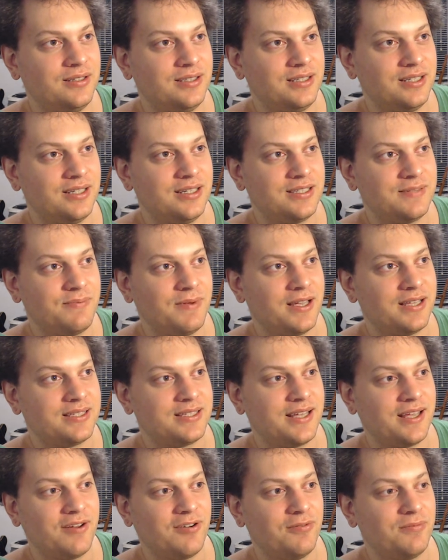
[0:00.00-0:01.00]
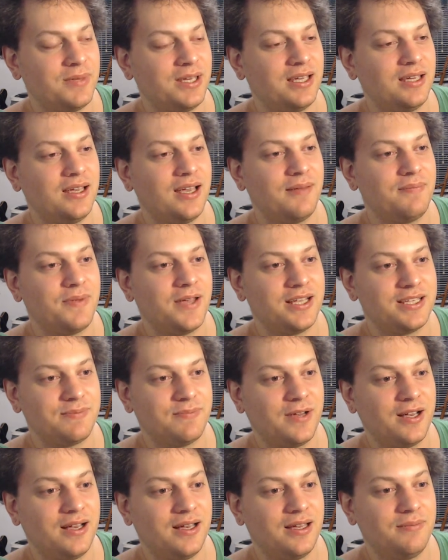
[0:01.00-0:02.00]
did his best to help me at Best
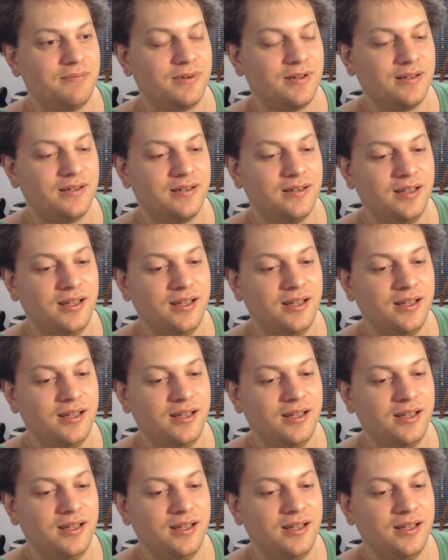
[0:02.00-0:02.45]
Buy, but